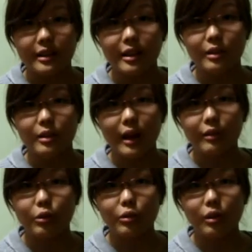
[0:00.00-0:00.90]
They are
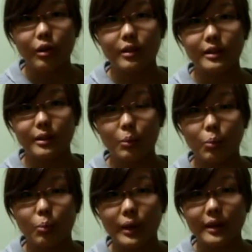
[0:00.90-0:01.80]
no longer the
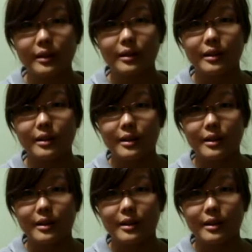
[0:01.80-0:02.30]
weaker